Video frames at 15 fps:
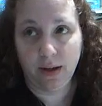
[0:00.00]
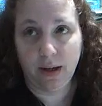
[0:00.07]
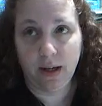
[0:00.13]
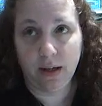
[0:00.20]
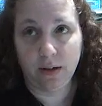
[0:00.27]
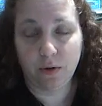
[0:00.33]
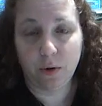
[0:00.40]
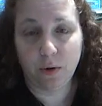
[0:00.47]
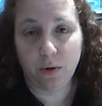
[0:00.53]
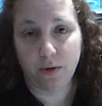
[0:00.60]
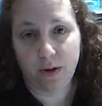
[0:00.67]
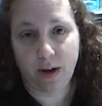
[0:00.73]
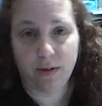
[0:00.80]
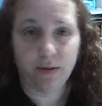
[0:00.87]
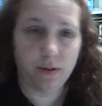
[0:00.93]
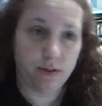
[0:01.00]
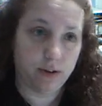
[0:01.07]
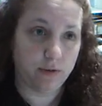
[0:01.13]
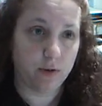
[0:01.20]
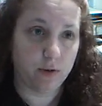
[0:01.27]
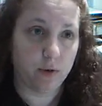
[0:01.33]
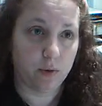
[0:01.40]
And of course, half his
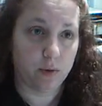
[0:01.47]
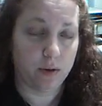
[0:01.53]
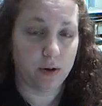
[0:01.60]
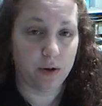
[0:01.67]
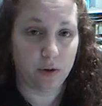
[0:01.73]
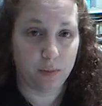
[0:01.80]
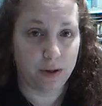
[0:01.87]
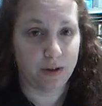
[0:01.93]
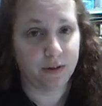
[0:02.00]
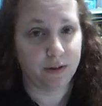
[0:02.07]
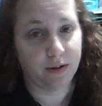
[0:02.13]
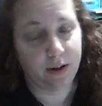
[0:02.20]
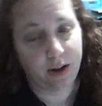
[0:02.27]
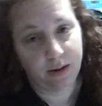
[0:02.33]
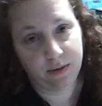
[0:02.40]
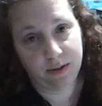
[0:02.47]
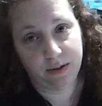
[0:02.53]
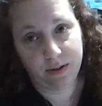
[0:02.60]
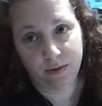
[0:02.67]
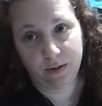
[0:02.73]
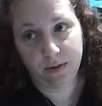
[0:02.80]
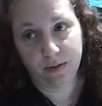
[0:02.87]
stuff is with the new place and half his
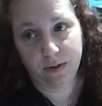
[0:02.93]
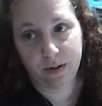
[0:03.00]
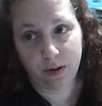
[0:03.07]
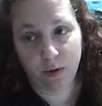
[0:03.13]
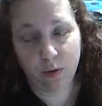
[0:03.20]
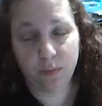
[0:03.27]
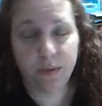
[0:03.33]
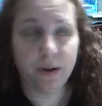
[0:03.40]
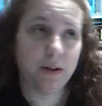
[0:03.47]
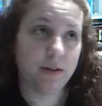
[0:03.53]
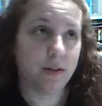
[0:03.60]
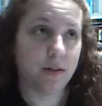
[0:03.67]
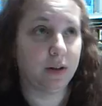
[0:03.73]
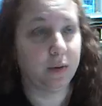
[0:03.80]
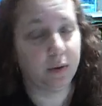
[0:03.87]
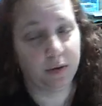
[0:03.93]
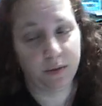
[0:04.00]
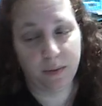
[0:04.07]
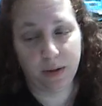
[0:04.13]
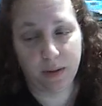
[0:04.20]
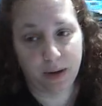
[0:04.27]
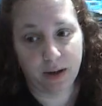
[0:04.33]
stuff is at the old place, and it was a
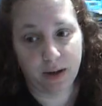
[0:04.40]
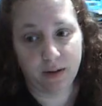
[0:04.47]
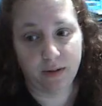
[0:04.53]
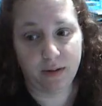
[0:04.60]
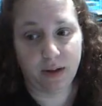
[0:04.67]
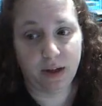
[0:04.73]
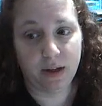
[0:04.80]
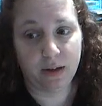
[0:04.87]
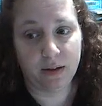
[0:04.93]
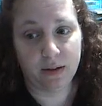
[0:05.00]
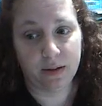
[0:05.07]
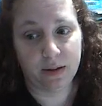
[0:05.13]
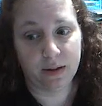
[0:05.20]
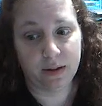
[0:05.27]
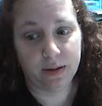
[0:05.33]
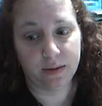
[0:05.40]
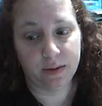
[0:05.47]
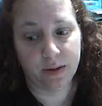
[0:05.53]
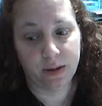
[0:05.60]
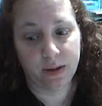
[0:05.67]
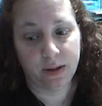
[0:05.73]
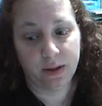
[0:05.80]
big mess. And
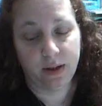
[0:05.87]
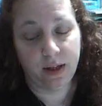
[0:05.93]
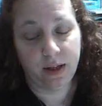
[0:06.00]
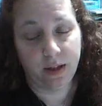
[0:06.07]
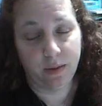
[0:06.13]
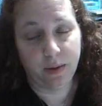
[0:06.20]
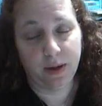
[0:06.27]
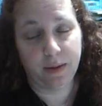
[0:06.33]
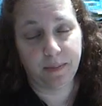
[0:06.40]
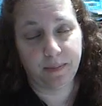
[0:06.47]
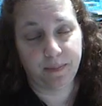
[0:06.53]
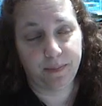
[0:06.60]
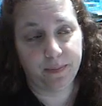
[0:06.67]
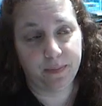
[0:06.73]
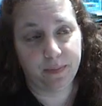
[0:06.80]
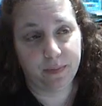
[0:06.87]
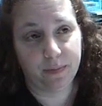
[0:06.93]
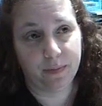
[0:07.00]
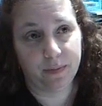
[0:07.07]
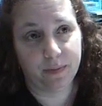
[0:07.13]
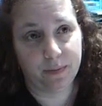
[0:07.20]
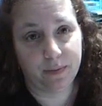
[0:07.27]
anyway,
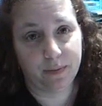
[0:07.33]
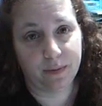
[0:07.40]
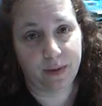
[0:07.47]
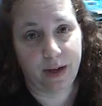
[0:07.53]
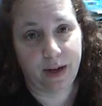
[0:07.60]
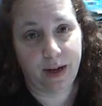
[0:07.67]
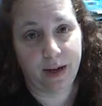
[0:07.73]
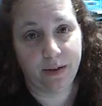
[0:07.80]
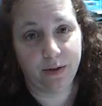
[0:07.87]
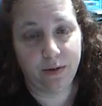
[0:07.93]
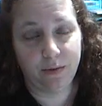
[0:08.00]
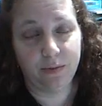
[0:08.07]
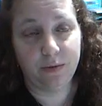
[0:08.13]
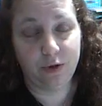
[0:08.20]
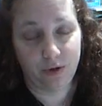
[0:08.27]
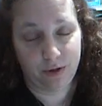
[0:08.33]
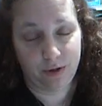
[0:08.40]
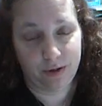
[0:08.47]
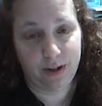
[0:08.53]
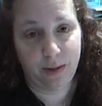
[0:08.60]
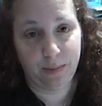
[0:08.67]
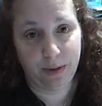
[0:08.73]
I had to
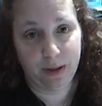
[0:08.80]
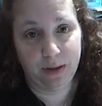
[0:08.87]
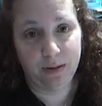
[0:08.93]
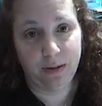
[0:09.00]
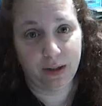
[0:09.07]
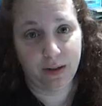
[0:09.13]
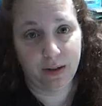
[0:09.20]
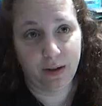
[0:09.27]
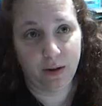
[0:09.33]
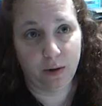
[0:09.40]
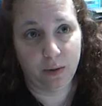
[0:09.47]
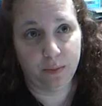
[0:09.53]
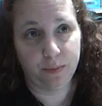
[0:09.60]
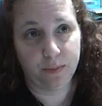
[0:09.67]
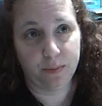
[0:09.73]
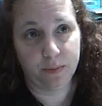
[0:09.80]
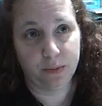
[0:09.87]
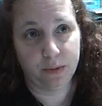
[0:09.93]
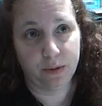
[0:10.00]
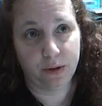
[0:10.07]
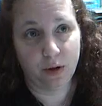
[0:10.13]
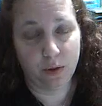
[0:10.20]
step in and help
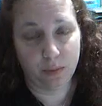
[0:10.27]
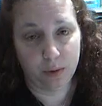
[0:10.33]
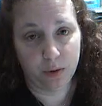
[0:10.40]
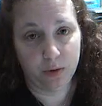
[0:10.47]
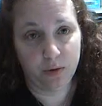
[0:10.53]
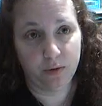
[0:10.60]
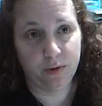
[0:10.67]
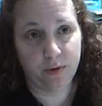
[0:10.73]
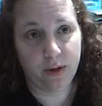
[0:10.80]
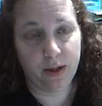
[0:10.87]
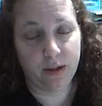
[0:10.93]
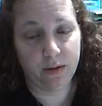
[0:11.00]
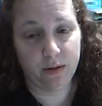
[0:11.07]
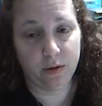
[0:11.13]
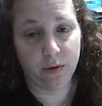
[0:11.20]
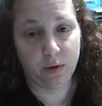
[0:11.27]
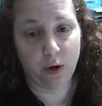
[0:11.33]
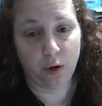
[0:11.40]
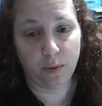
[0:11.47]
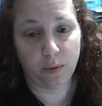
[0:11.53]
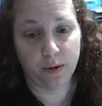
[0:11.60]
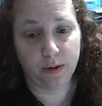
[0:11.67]
her move and to
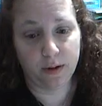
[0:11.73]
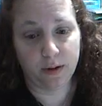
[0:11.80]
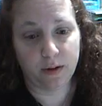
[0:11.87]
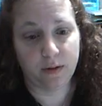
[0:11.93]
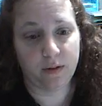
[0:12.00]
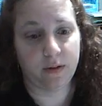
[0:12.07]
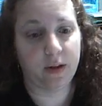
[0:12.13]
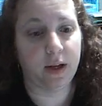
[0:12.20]
cope with this.